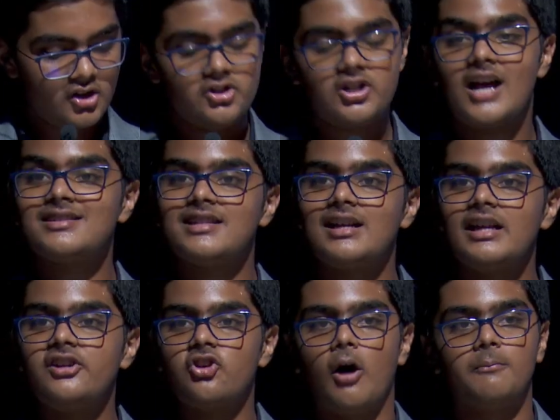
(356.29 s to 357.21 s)

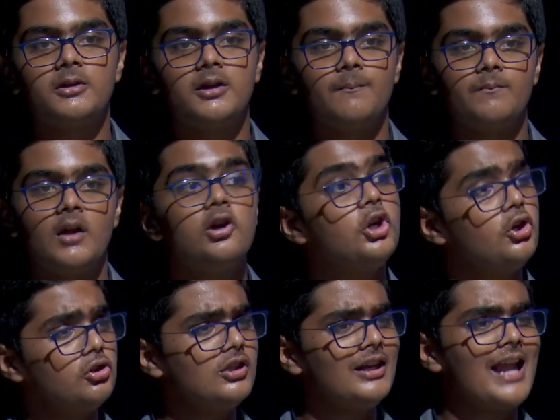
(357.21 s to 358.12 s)
drastically dropped due
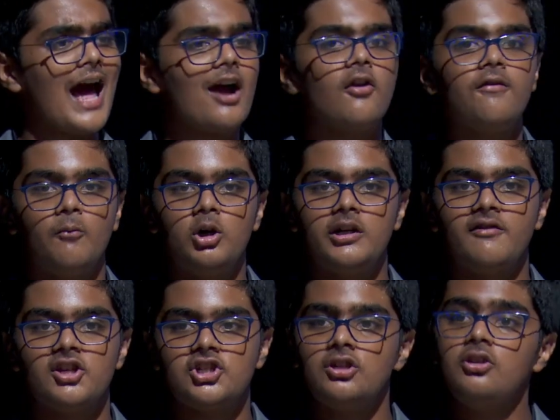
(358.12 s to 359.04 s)
to the lack of
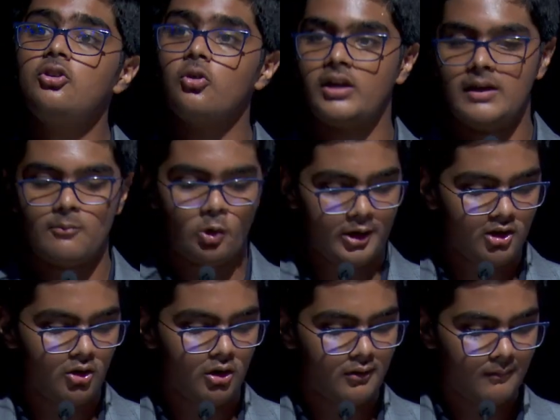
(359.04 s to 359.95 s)
motivation to keep
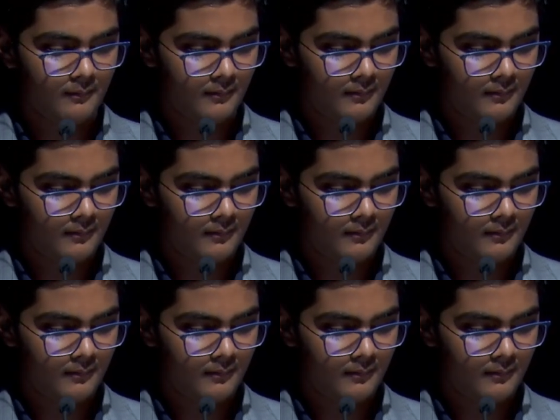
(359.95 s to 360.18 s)
going on.